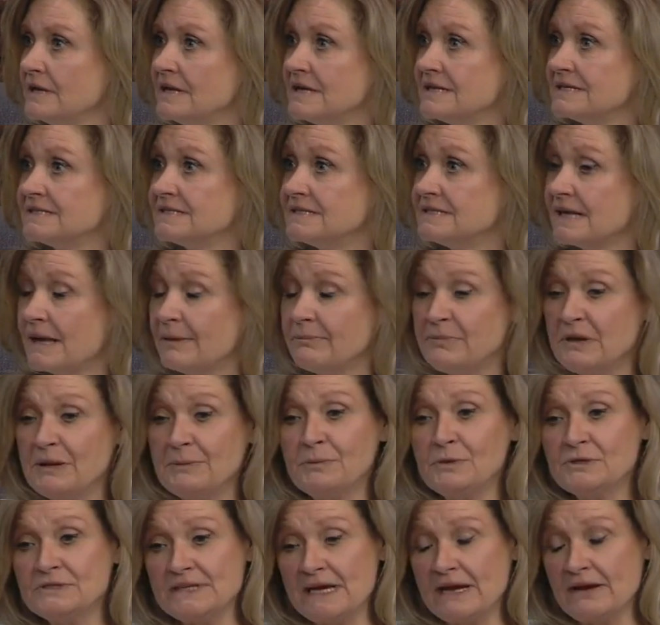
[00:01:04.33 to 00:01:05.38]
mm set
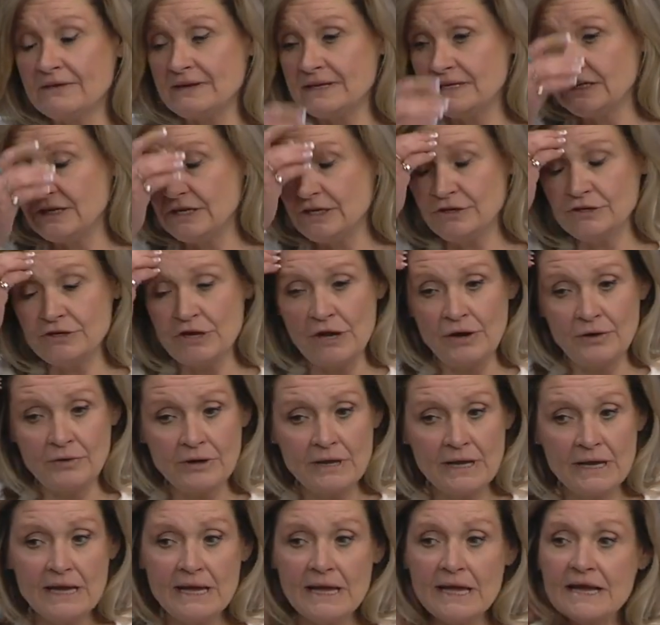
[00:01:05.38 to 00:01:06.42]
people down and, you
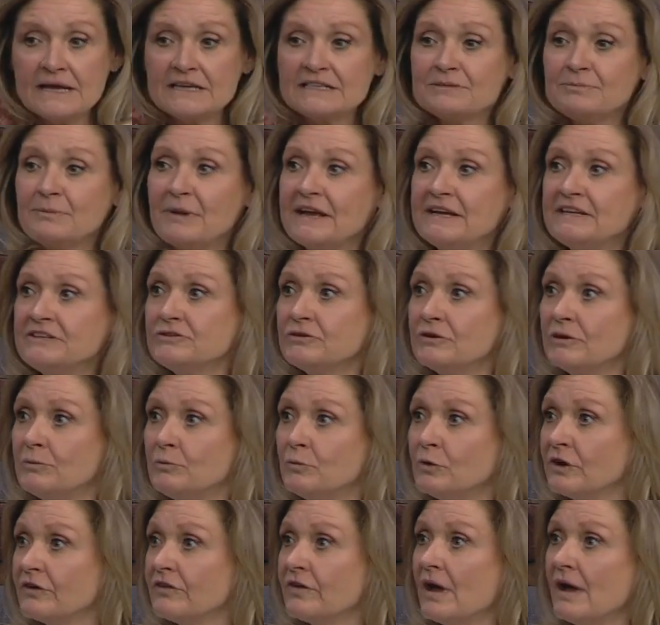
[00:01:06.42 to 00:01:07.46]
know, explain to
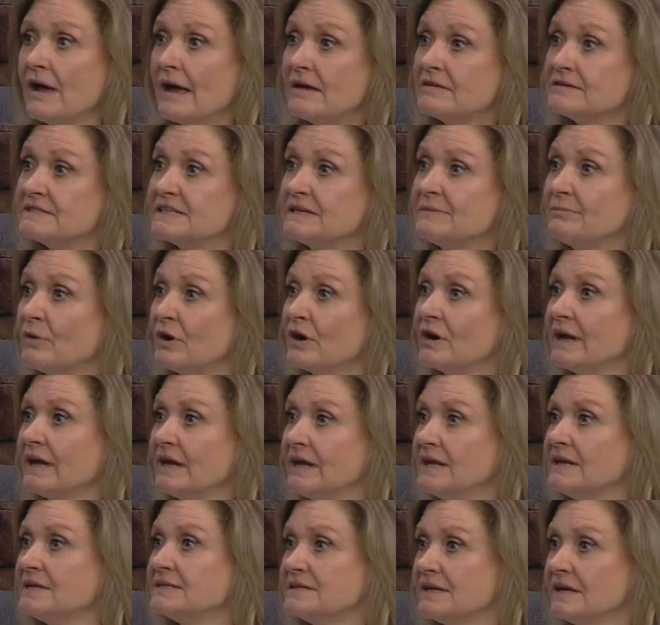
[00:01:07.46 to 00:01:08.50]
them where the housing
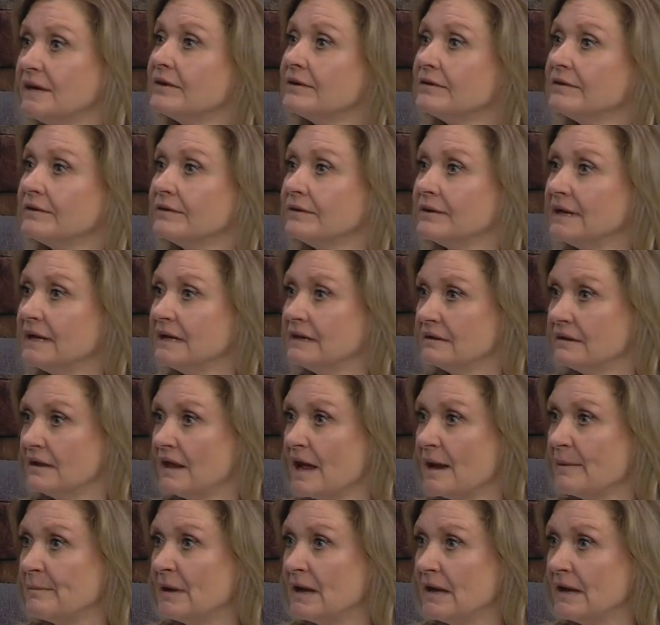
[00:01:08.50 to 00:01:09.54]
market is here in
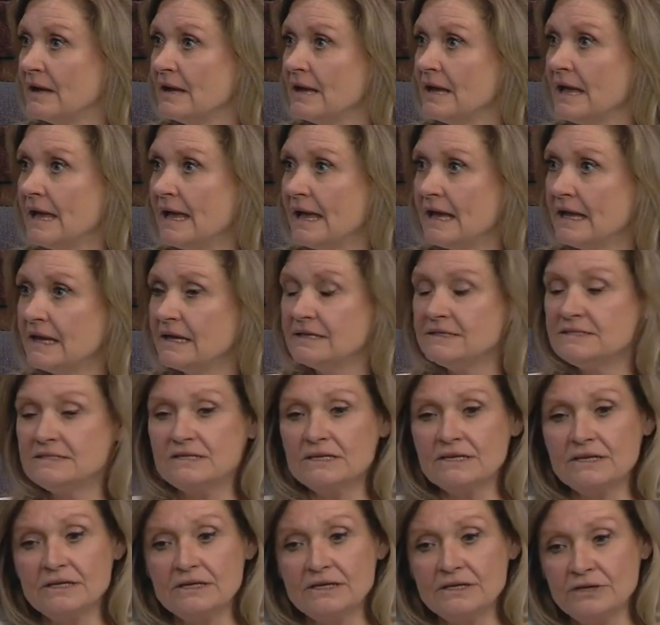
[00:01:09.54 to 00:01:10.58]
Lima. And,
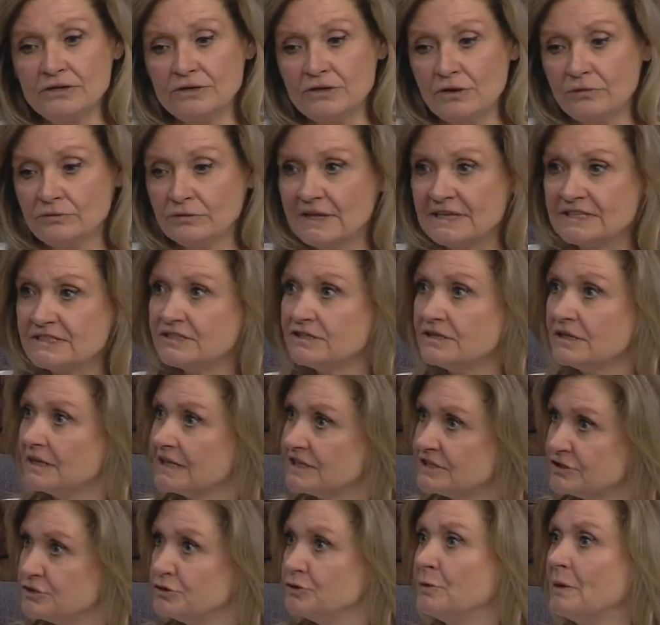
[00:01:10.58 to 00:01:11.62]
you know, let's,
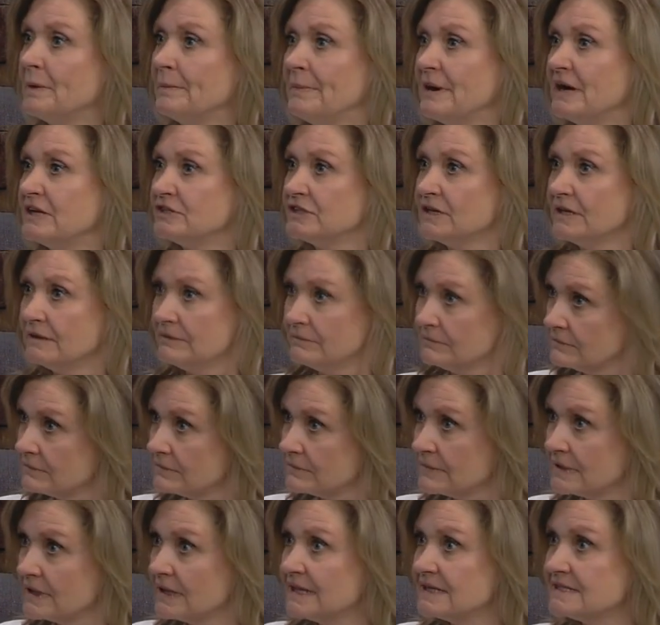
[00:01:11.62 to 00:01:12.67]
let's do a budget.
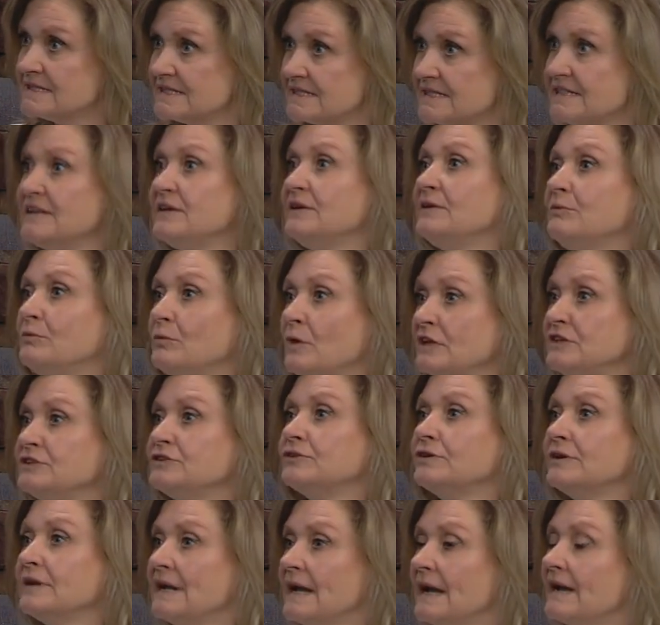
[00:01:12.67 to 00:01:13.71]
Yeah. Let's see what
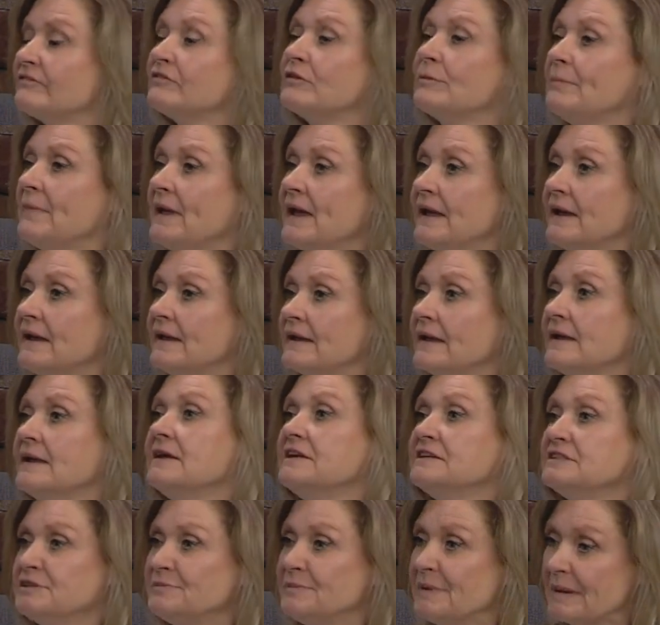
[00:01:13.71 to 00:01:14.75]
you're going to have to make
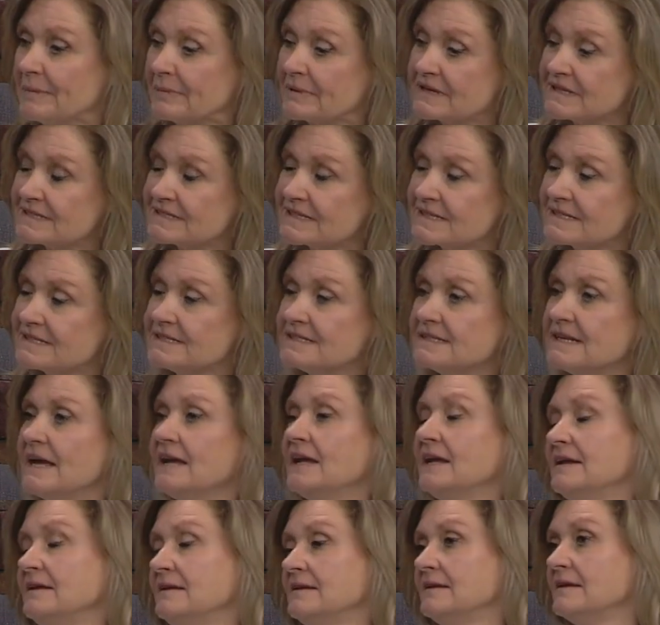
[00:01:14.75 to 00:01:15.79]
to be able to
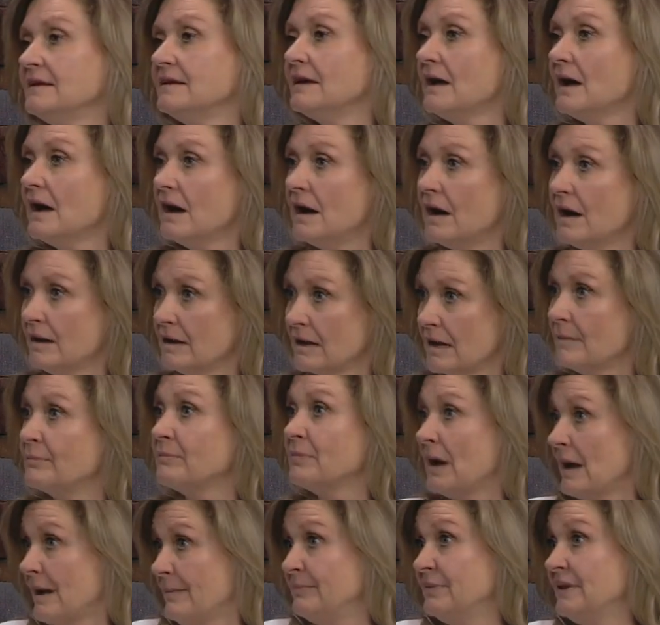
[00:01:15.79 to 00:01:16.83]
sustain a,
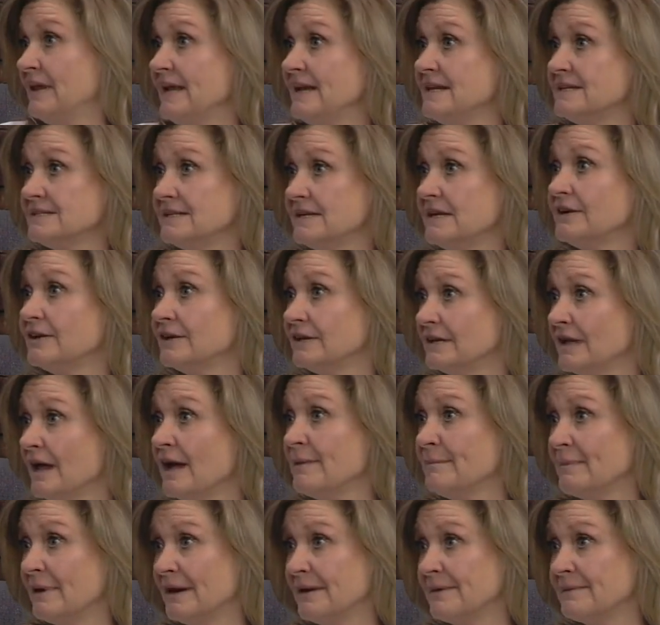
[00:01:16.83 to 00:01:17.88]
a, place here in
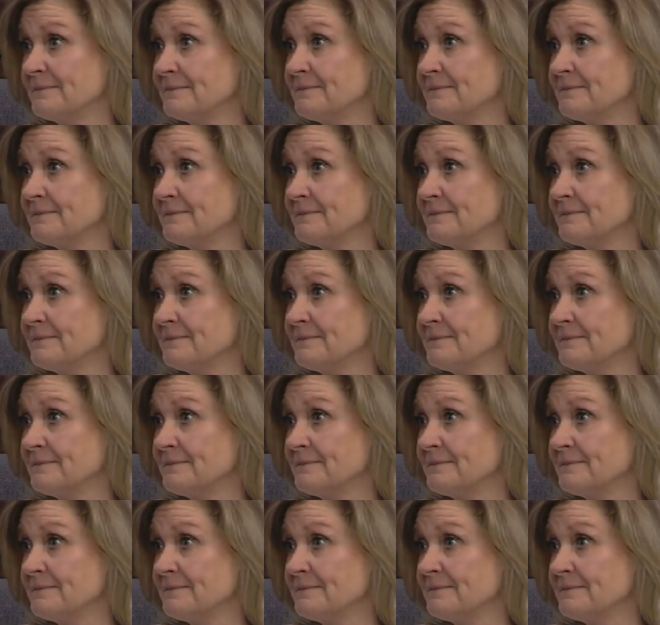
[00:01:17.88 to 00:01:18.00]
Lima.